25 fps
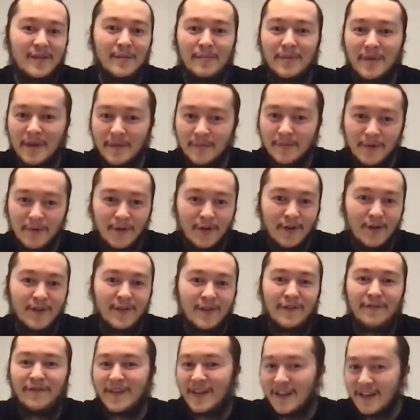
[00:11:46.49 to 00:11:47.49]
the people,
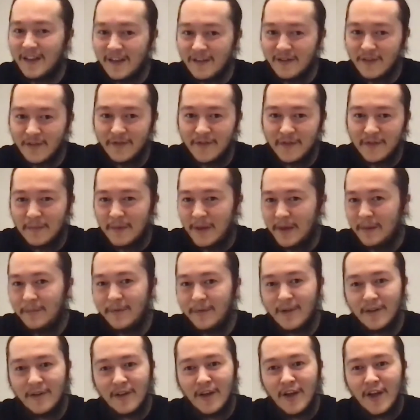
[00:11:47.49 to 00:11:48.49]
the feelings of the
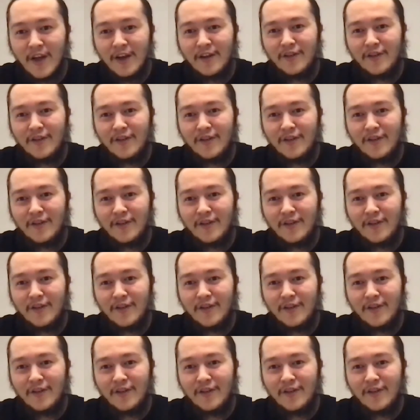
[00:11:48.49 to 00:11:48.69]
people.